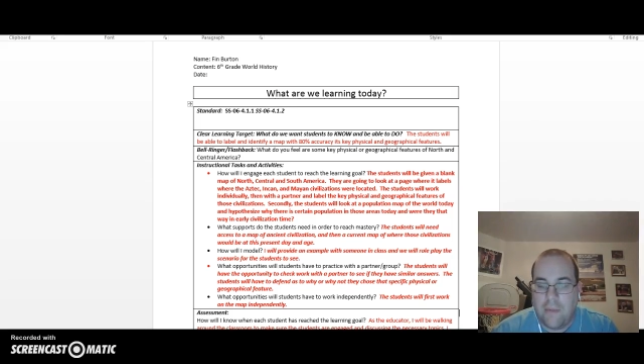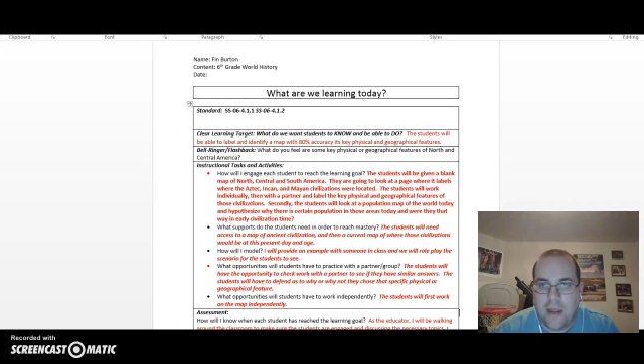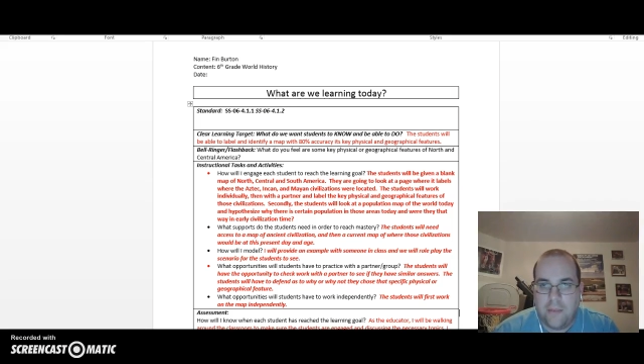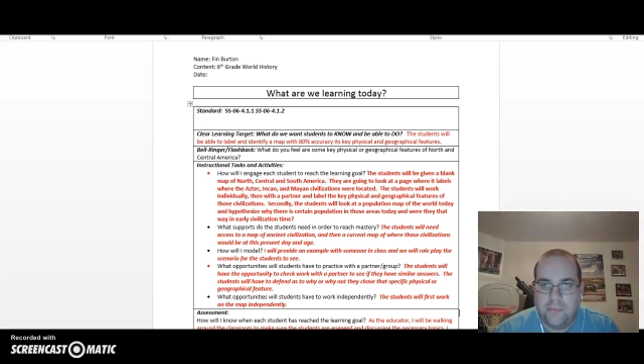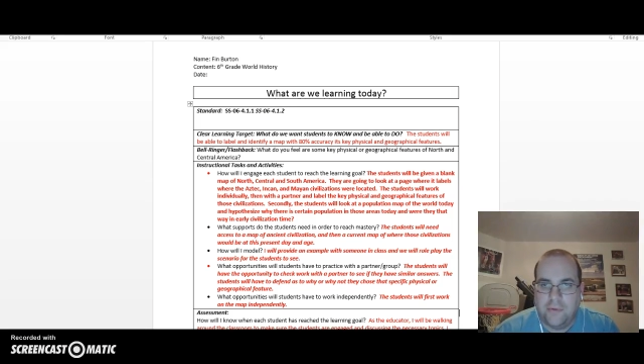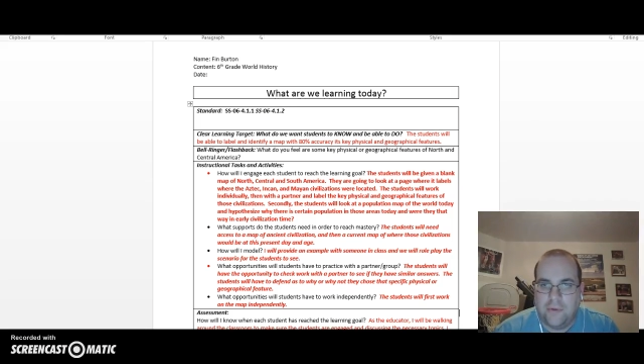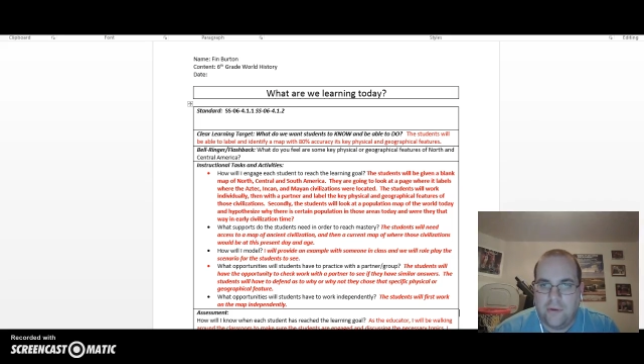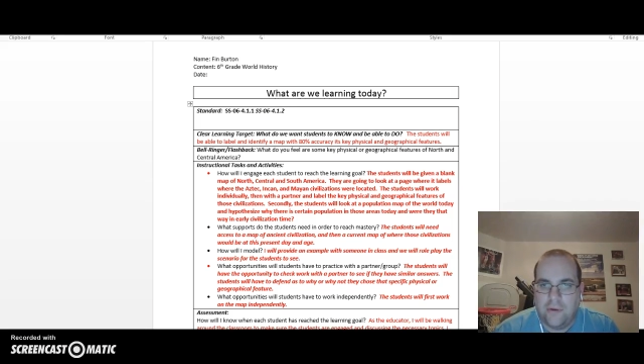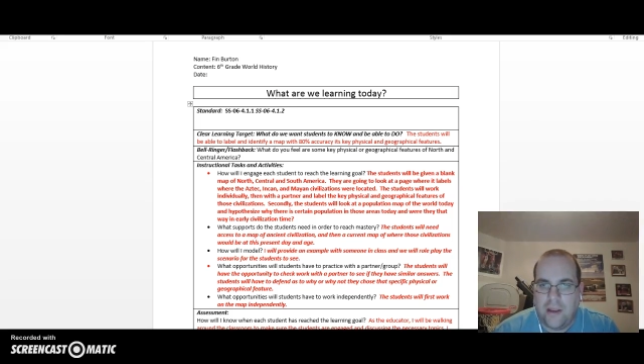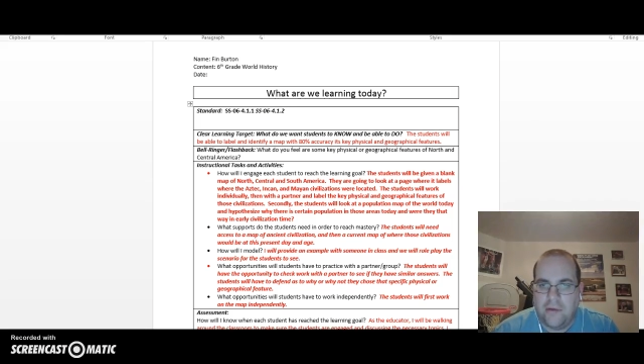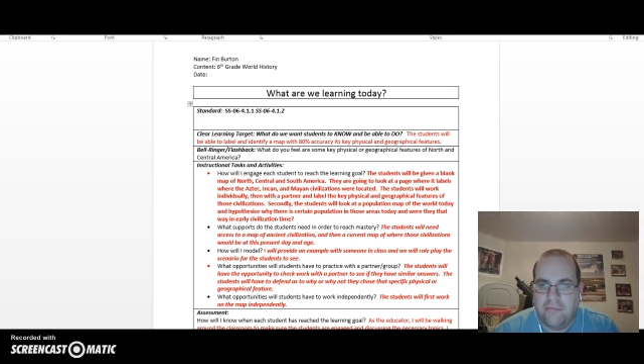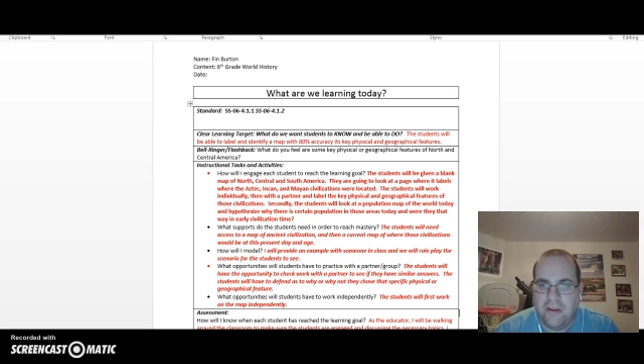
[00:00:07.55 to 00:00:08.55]
maps
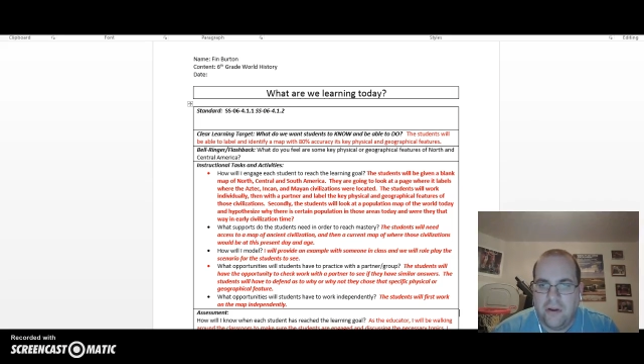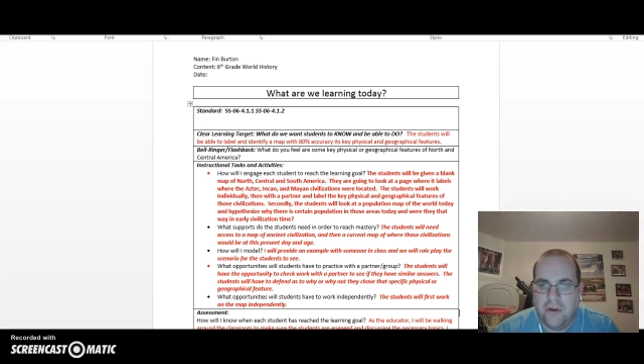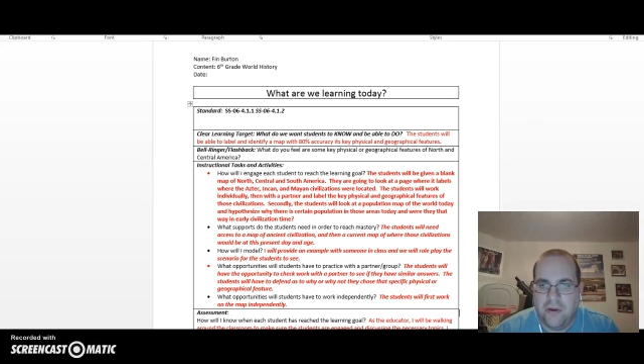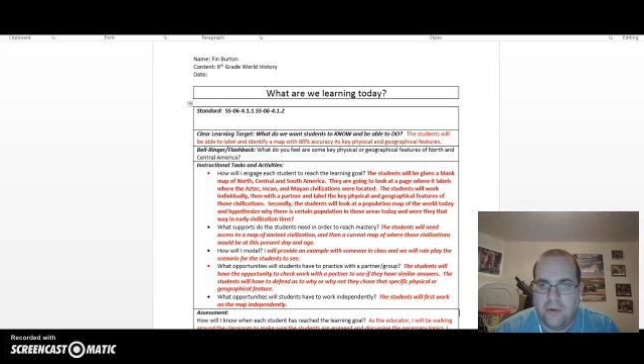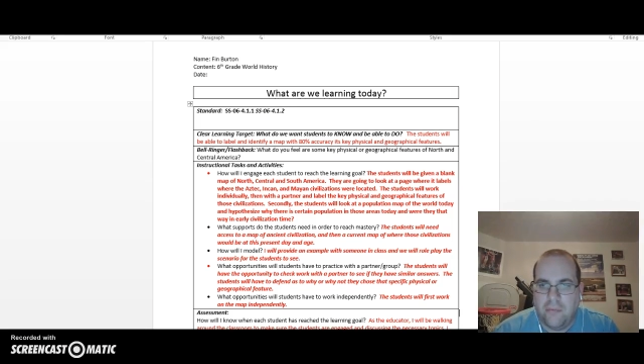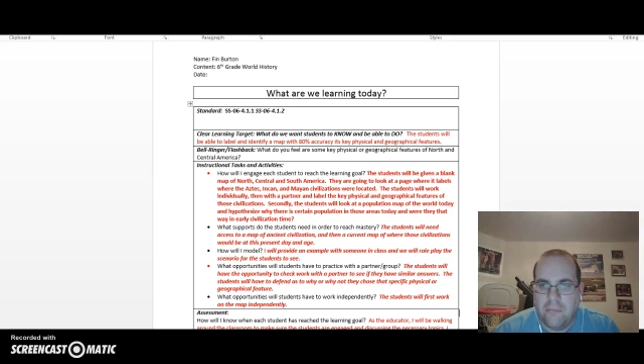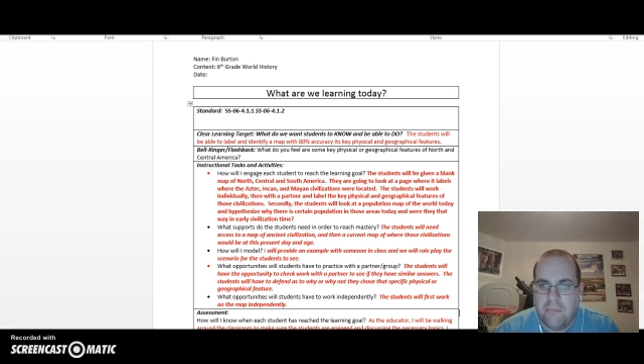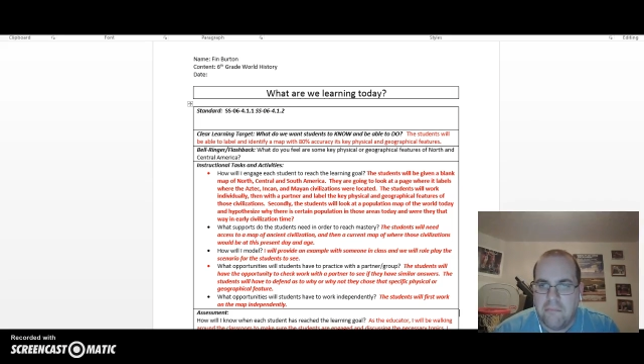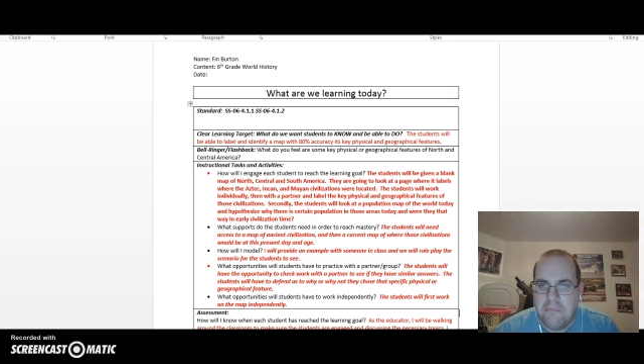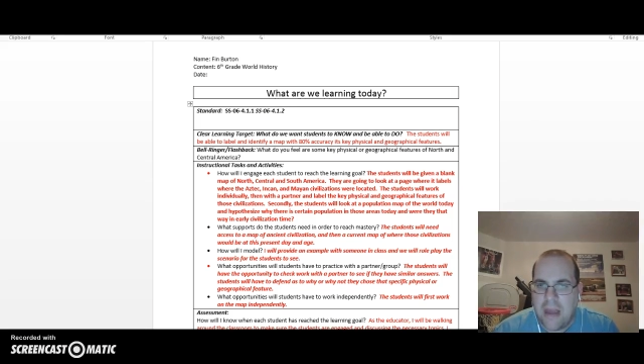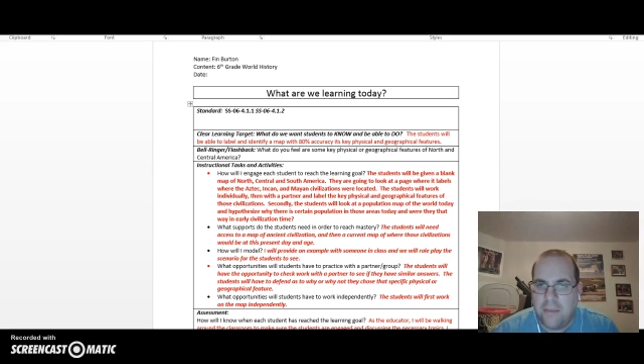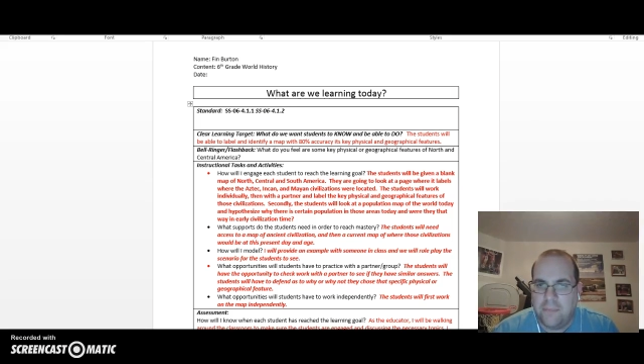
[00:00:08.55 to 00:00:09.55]
and figuring
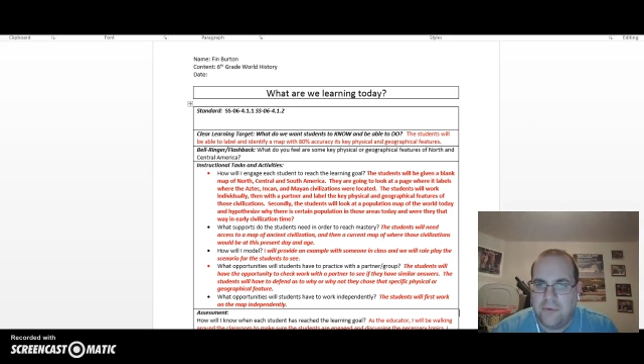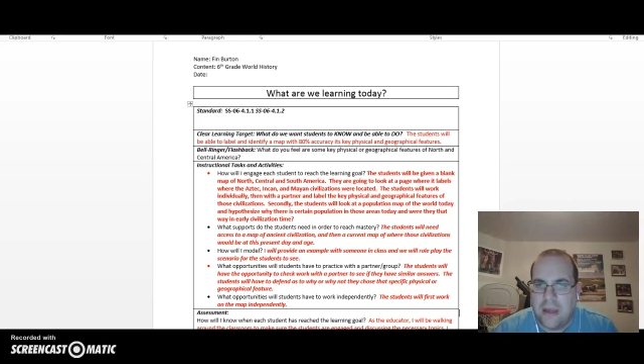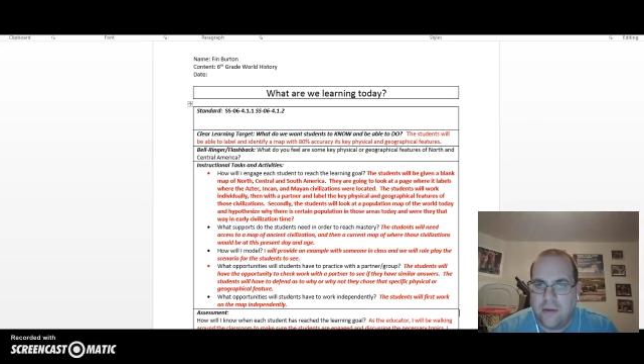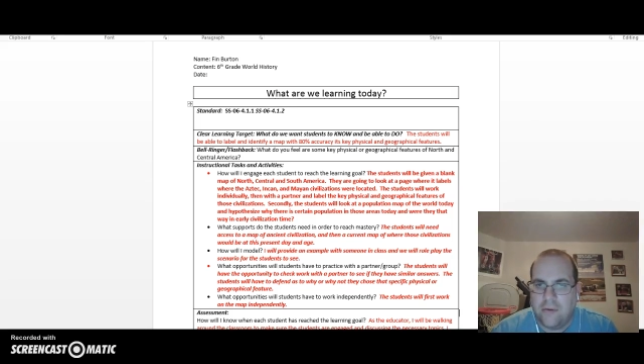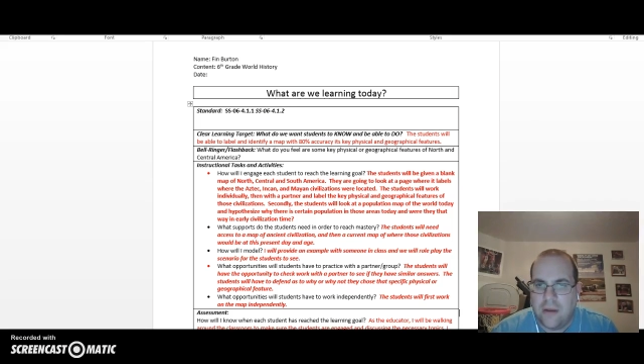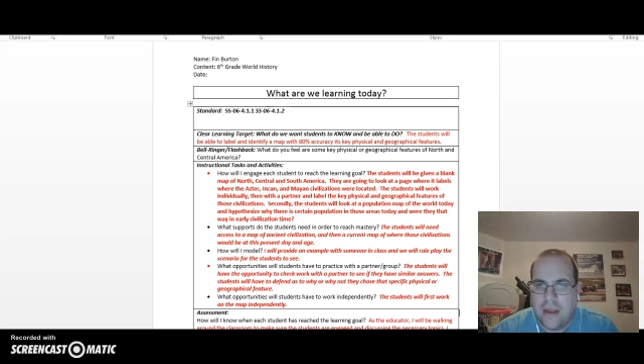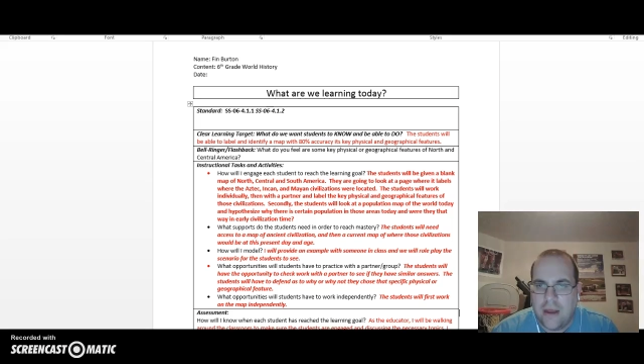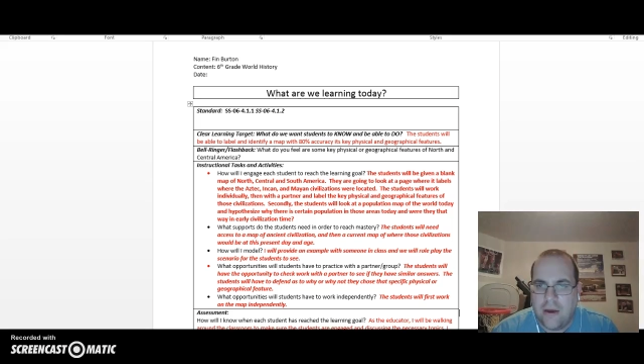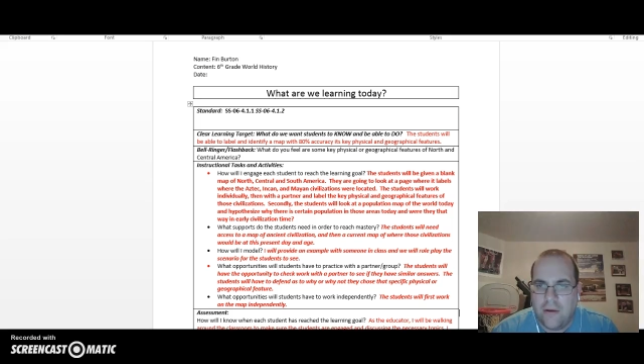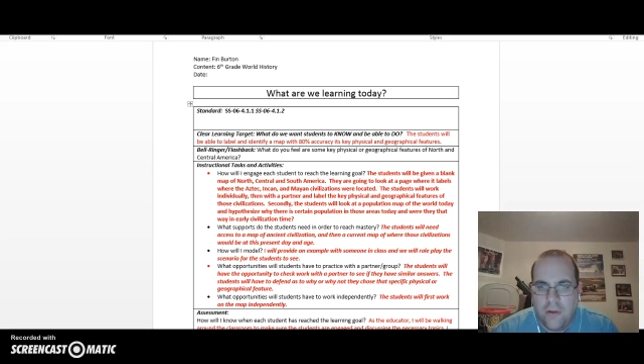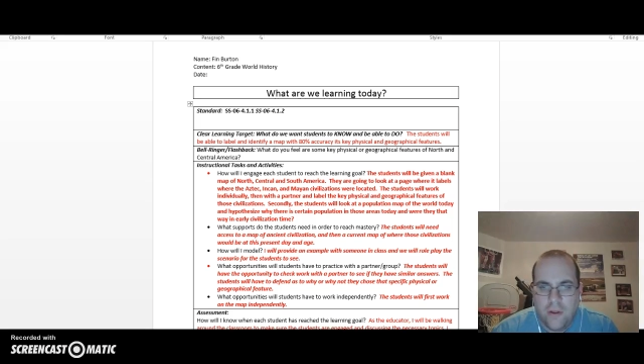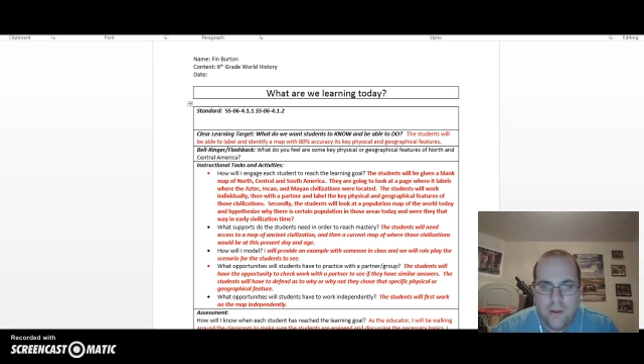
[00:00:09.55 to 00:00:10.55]
maps out and how